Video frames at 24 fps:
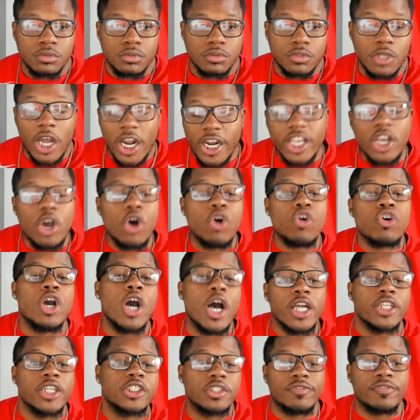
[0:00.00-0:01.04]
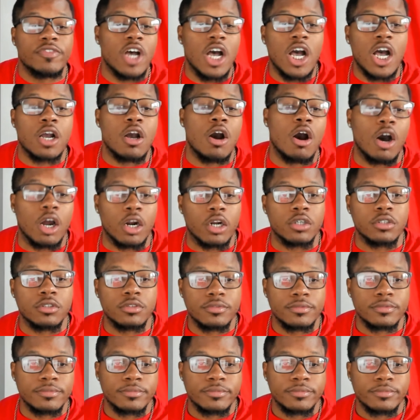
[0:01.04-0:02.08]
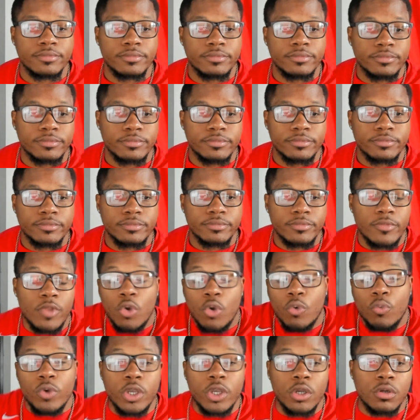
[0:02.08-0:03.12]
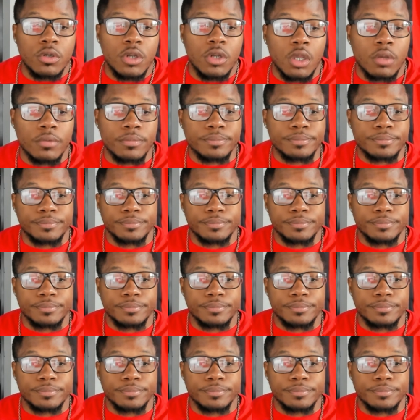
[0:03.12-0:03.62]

Are they going to cut Javon Carter? We don't know.